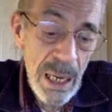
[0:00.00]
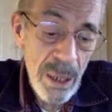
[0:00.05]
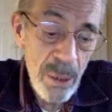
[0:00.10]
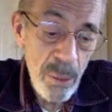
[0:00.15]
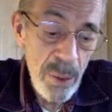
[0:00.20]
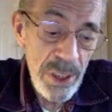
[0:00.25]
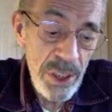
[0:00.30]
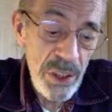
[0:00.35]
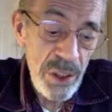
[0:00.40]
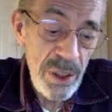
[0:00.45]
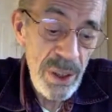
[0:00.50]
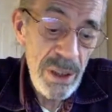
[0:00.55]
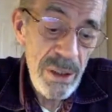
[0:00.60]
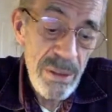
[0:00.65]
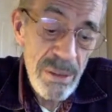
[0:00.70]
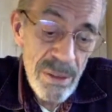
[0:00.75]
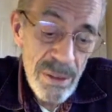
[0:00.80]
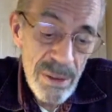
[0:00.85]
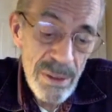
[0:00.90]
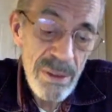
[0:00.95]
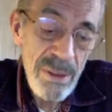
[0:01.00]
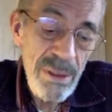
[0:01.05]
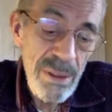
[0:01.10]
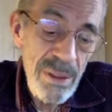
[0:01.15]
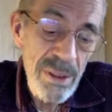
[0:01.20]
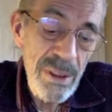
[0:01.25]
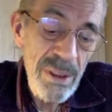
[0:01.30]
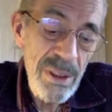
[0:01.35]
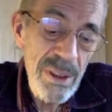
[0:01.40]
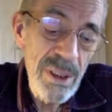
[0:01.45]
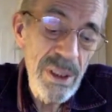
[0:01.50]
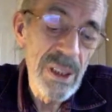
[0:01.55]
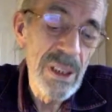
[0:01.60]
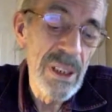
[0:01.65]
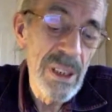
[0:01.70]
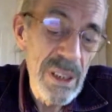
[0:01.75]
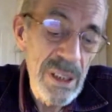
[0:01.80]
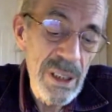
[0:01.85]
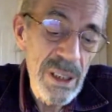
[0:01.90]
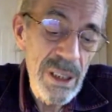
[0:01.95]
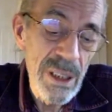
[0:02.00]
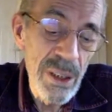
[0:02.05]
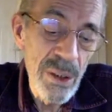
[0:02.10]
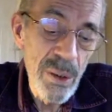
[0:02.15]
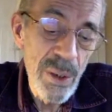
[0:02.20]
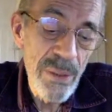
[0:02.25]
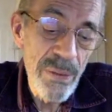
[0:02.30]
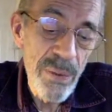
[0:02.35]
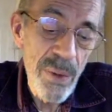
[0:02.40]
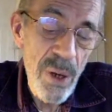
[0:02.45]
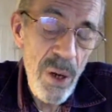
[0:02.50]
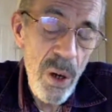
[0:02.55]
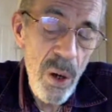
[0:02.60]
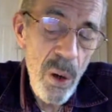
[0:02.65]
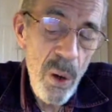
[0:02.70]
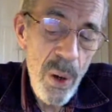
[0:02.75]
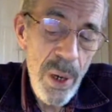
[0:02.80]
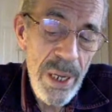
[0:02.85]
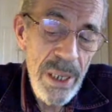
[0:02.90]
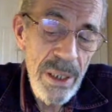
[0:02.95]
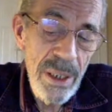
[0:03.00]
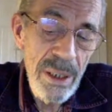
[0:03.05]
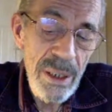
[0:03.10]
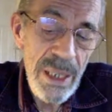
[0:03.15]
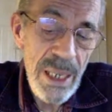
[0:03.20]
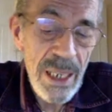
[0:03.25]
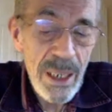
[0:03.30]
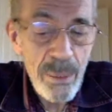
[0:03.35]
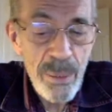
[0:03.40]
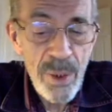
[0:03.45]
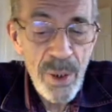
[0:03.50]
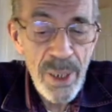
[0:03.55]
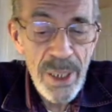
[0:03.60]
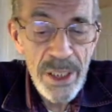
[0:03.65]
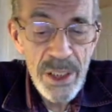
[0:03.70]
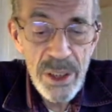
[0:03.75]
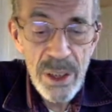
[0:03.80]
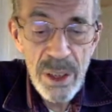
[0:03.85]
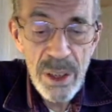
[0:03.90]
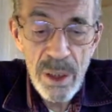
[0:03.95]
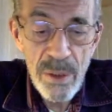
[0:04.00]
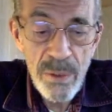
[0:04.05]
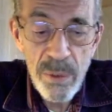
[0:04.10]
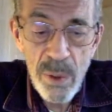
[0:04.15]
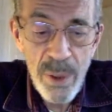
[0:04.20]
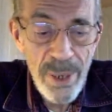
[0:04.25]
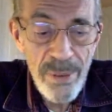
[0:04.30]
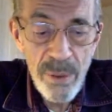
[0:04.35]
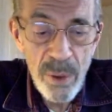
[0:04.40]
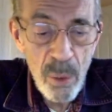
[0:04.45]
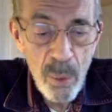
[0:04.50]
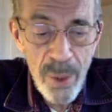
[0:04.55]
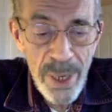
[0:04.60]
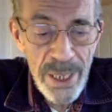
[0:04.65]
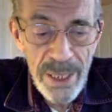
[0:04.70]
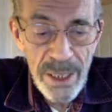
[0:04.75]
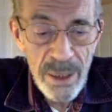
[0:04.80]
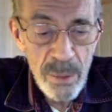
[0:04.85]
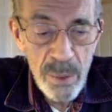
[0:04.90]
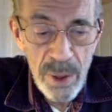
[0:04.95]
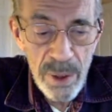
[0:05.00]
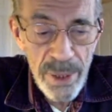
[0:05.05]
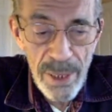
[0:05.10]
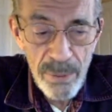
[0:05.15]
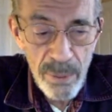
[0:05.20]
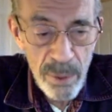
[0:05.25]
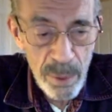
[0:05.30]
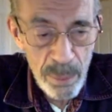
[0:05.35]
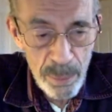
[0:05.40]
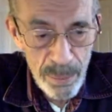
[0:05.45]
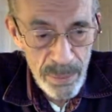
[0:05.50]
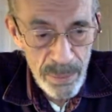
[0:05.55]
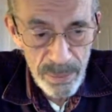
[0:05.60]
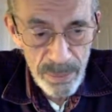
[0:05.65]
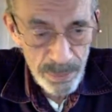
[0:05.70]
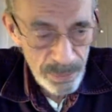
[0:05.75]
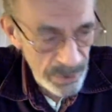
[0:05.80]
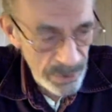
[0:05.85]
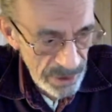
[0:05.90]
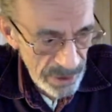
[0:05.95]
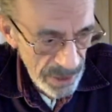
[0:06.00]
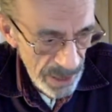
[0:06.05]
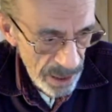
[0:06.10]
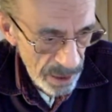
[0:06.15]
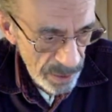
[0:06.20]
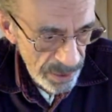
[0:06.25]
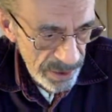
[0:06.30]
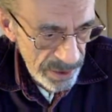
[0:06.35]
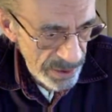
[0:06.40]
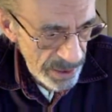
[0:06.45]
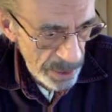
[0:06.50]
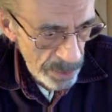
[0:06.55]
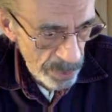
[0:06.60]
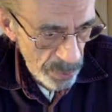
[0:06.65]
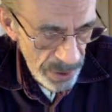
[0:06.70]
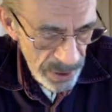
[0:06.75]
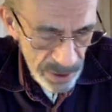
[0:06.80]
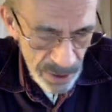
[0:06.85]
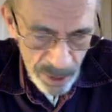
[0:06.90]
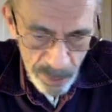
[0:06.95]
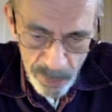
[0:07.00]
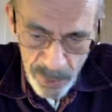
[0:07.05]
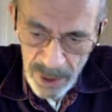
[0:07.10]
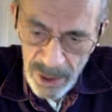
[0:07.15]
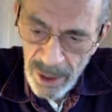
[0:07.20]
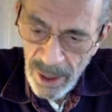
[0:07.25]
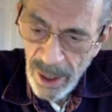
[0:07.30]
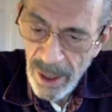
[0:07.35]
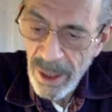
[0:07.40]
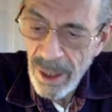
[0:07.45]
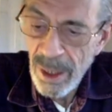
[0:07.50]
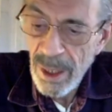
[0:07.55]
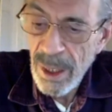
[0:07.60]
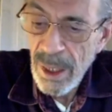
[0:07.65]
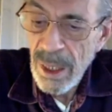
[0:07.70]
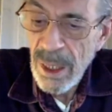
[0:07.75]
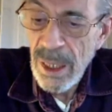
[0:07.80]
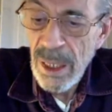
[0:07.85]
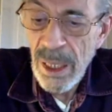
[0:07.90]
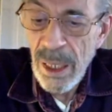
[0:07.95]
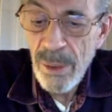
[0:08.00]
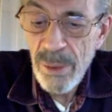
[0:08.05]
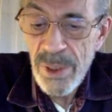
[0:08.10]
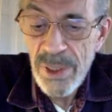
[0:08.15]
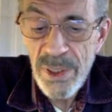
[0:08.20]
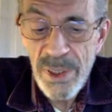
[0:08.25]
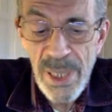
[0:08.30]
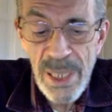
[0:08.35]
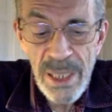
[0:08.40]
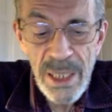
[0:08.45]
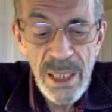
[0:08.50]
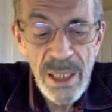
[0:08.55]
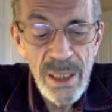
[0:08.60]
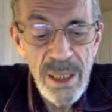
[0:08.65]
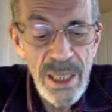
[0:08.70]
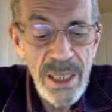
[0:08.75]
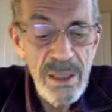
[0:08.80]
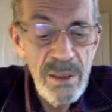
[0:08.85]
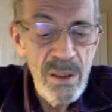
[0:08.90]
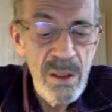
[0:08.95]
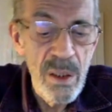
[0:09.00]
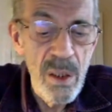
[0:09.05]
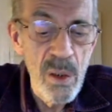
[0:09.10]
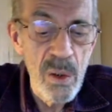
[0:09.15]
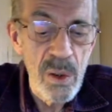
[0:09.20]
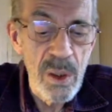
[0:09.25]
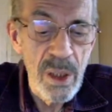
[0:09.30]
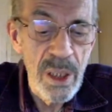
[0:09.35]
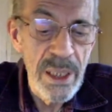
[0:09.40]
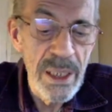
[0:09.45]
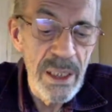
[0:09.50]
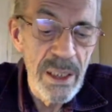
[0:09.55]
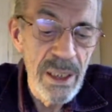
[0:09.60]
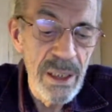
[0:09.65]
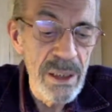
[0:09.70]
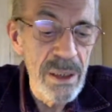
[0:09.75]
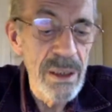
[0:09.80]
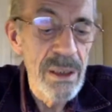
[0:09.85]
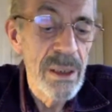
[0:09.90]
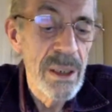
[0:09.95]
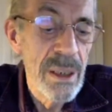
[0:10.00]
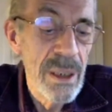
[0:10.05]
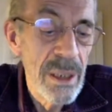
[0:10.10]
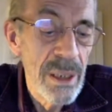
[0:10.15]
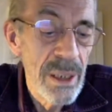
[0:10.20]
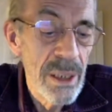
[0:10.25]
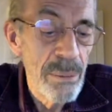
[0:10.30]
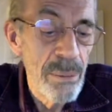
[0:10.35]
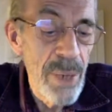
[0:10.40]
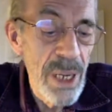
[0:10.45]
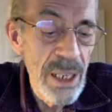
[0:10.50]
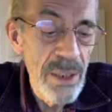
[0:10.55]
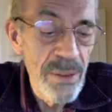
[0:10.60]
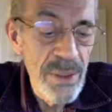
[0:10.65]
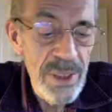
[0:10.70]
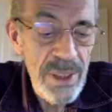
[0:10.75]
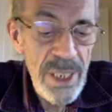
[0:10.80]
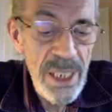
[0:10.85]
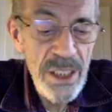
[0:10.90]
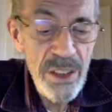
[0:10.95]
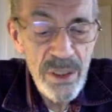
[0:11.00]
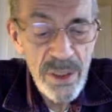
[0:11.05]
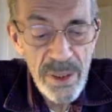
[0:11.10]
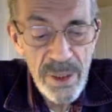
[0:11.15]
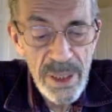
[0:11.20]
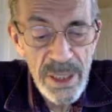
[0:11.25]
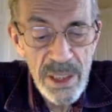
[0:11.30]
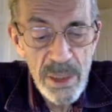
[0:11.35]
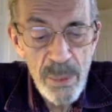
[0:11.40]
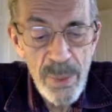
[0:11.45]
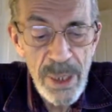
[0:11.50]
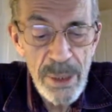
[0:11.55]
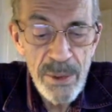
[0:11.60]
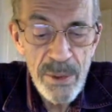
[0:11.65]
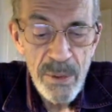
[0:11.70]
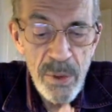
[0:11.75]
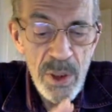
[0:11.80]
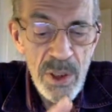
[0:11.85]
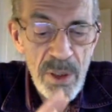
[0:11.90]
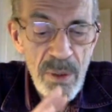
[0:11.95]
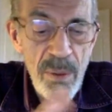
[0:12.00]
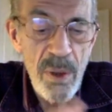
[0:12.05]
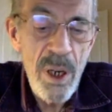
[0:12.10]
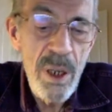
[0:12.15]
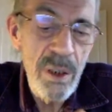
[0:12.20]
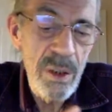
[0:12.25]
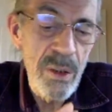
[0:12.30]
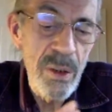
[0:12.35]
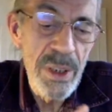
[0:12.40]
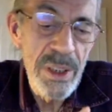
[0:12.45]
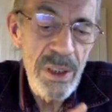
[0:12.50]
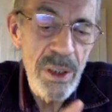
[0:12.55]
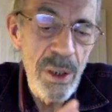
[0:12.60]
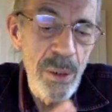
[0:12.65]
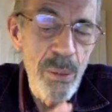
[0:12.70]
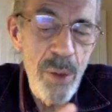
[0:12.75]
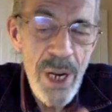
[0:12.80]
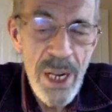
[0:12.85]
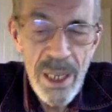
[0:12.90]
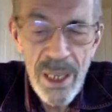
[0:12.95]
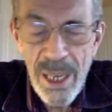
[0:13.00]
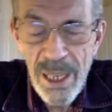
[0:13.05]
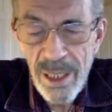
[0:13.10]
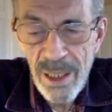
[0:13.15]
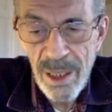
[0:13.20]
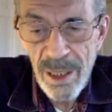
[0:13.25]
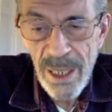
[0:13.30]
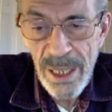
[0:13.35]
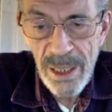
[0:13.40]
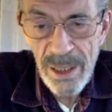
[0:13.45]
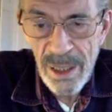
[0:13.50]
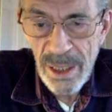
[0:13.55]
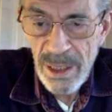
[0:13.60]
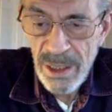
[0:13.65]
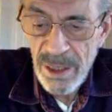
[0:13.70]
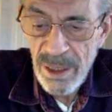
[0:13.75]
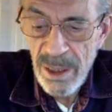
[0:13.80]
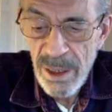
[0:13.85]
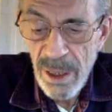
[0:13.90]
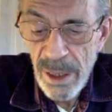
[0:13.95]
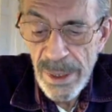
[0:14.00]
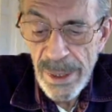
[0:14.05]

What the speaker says: which the UFO and the cattle mutilation are forever wedded. We'll never entirely separate them. But I'm just thinking, like locally, manifestations of these memes. First of all, Chris O'Brien and I collect these